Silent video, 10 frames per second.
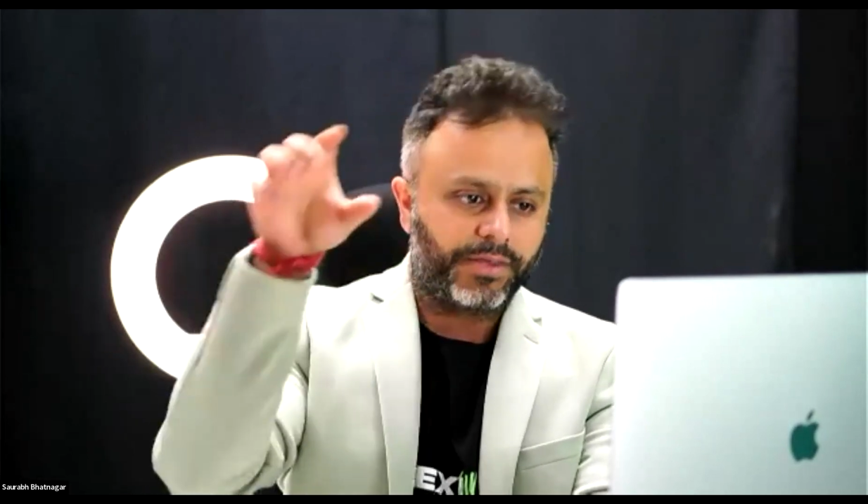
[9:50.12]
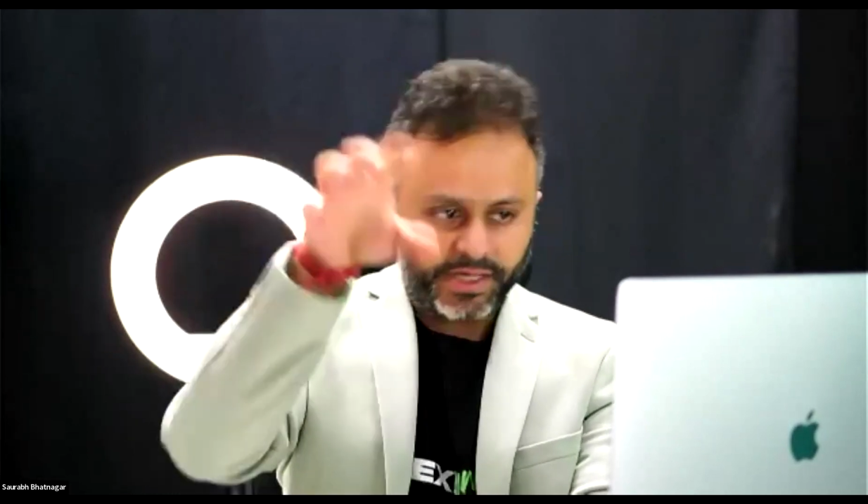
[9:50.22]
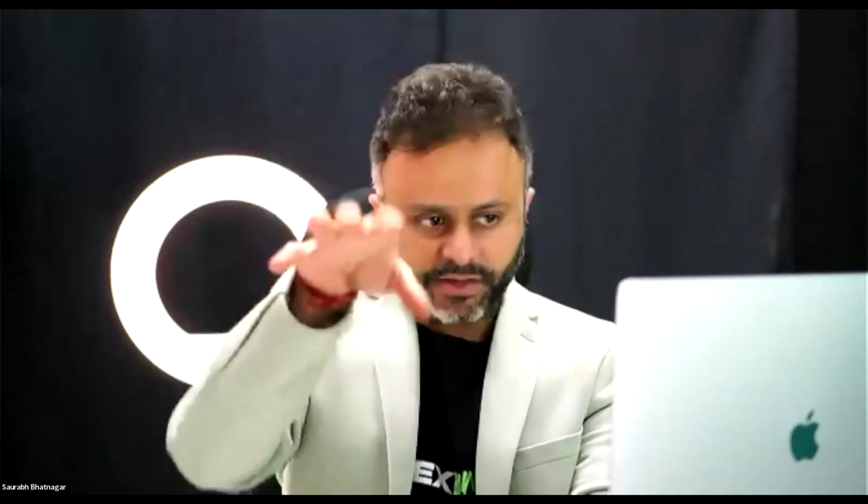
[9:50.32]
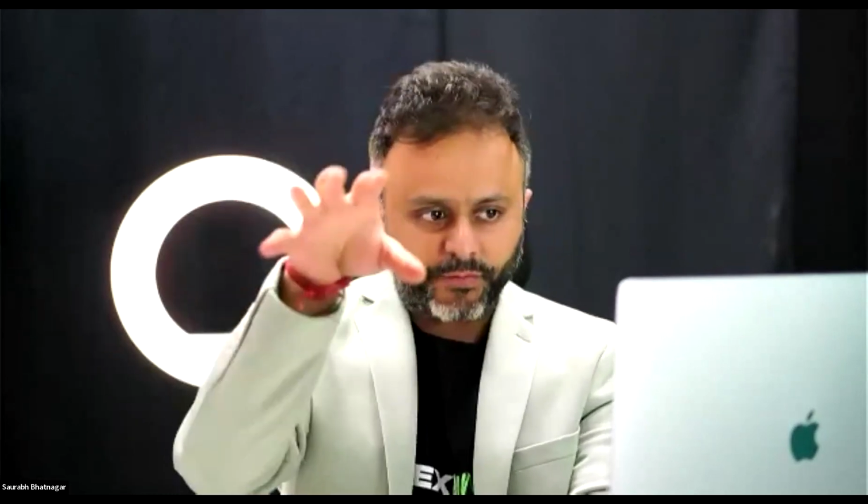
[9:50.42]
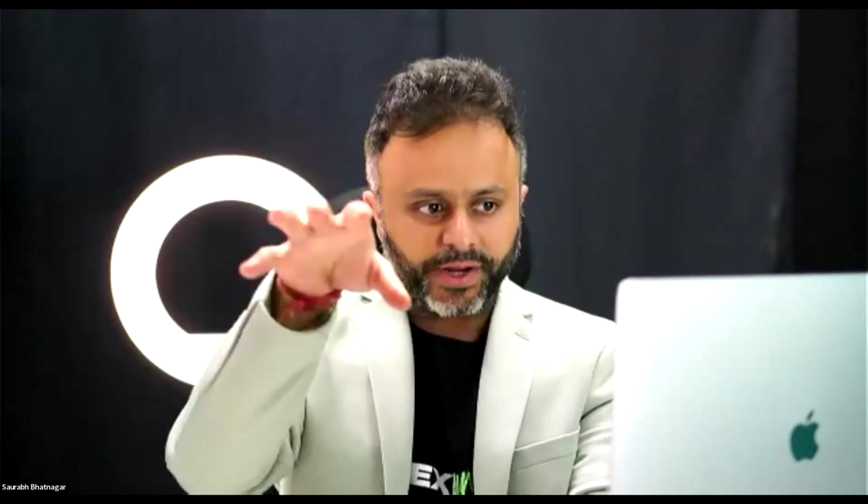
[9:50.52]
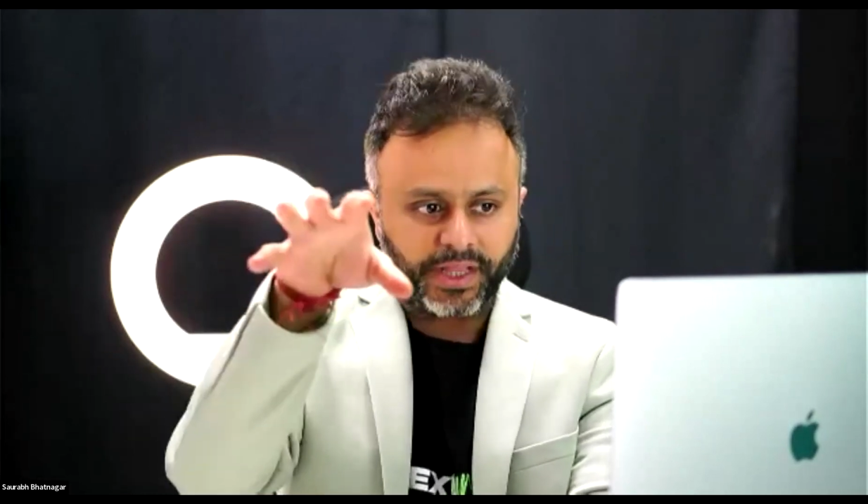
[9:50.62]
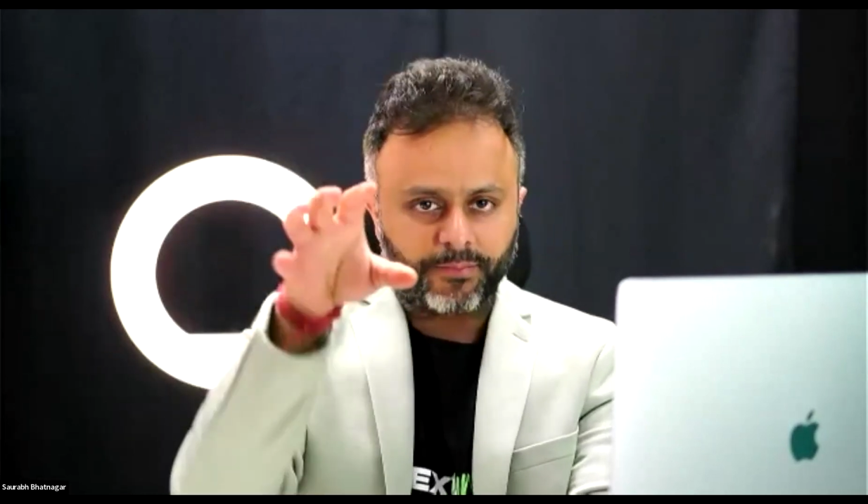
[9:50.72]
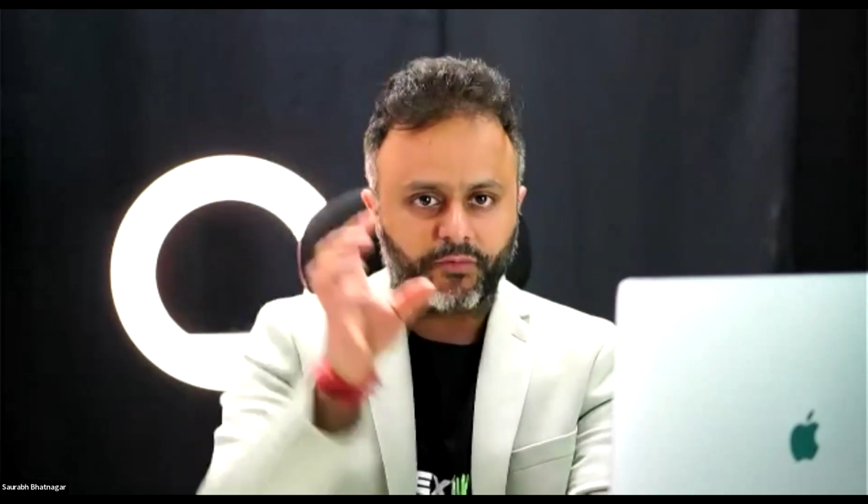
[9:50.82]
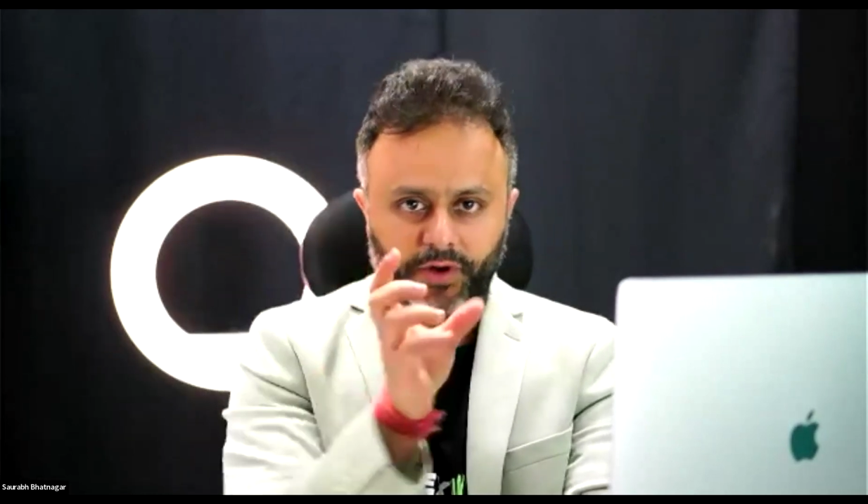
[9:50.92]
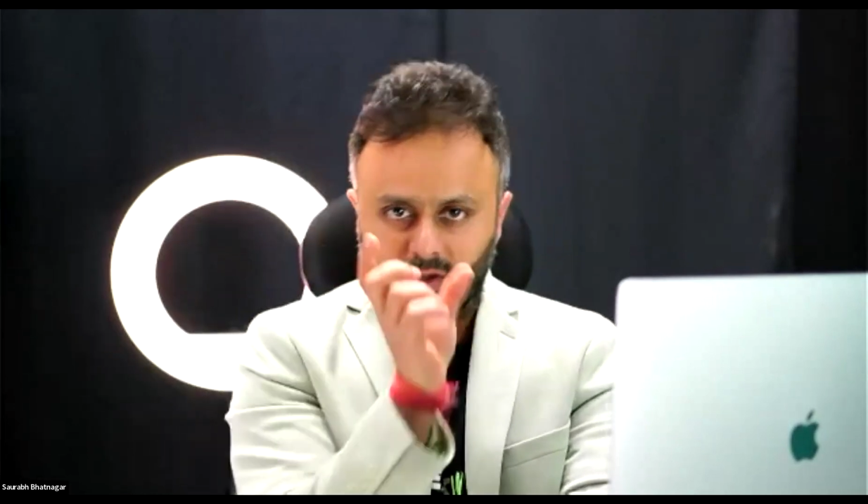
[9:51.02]
just for
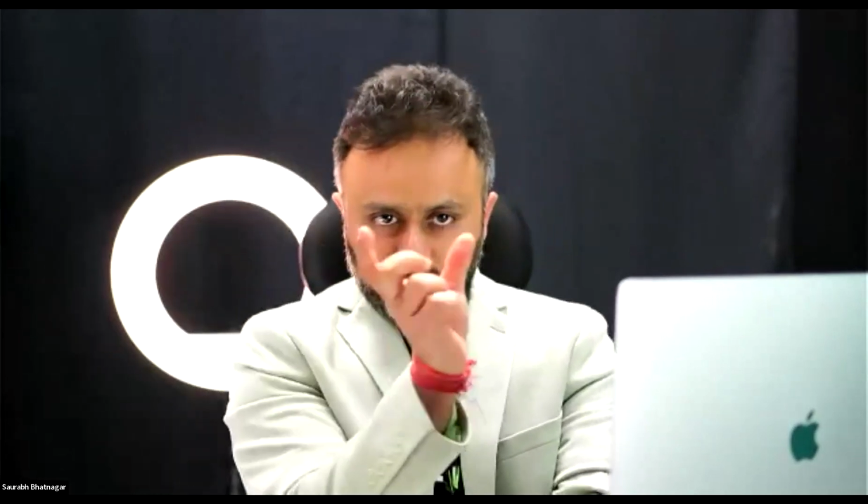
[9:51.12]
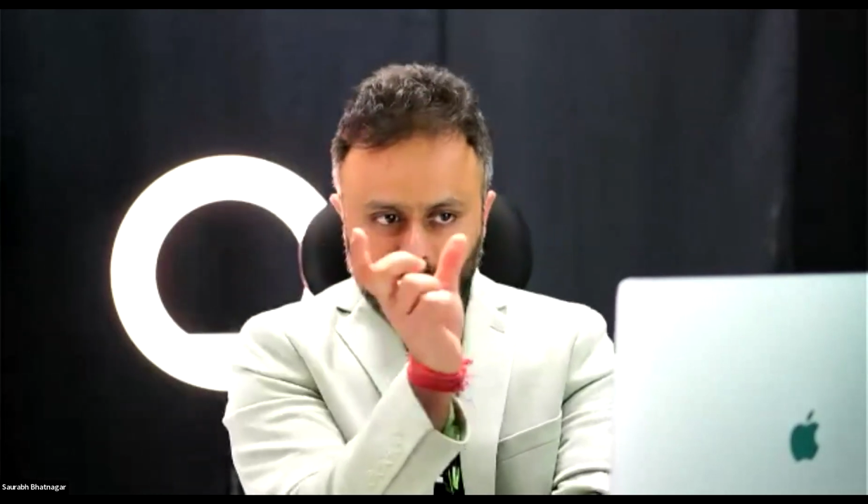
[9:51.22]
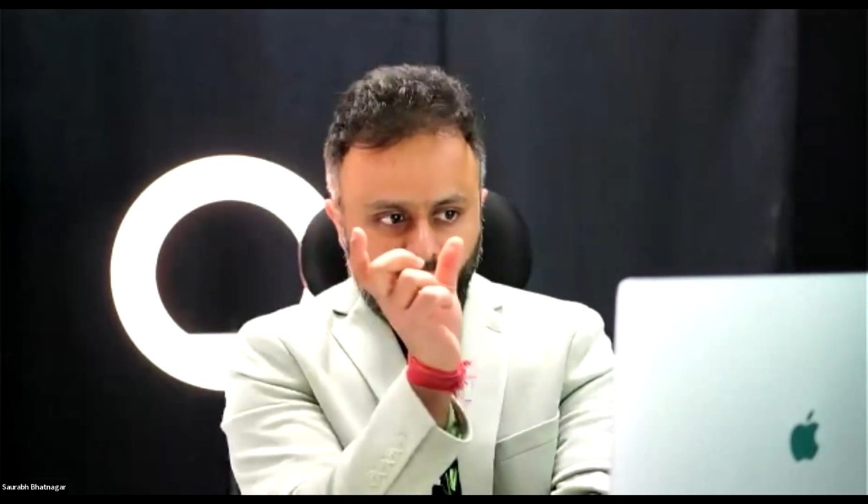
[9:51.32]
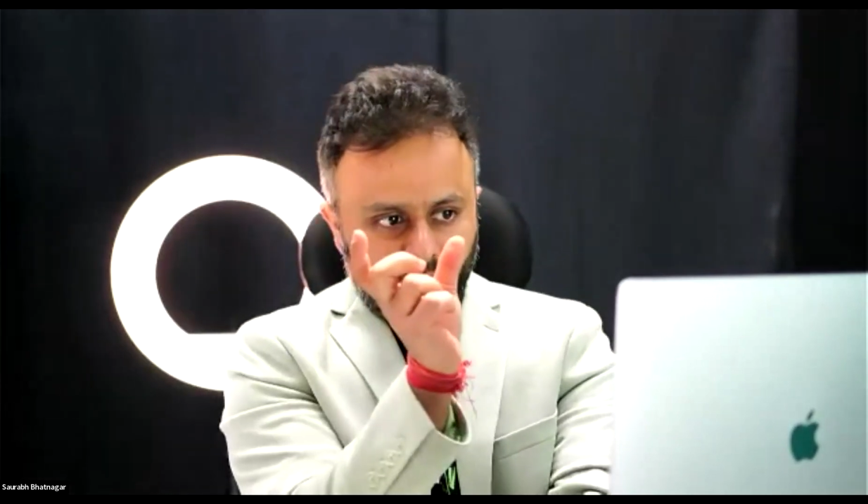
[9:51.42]
them, for a group